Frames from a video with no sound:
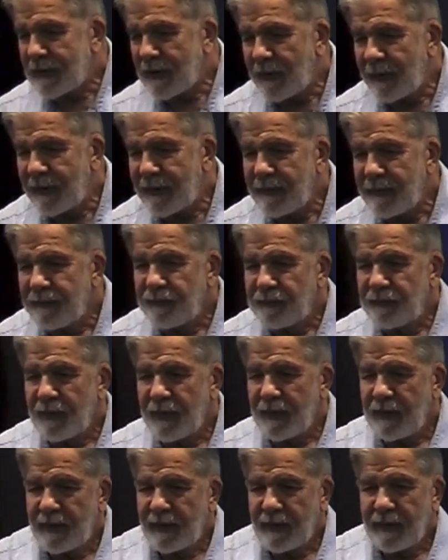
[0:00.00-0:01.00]
sermon.
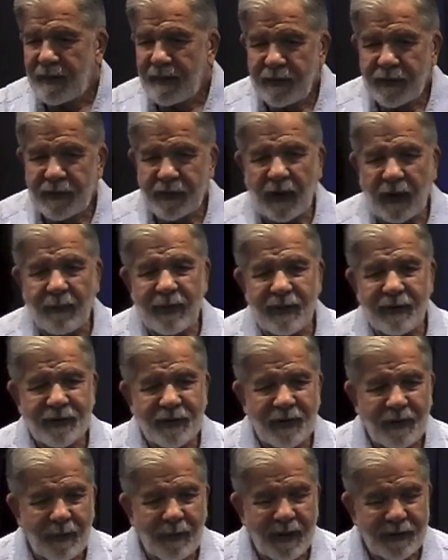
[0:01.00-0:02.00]

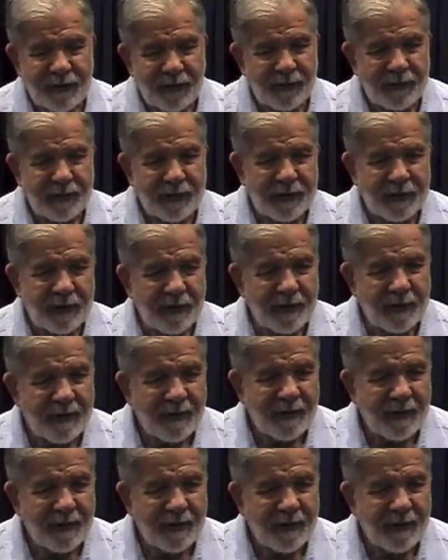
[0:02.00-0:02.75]
Summons the buzzards.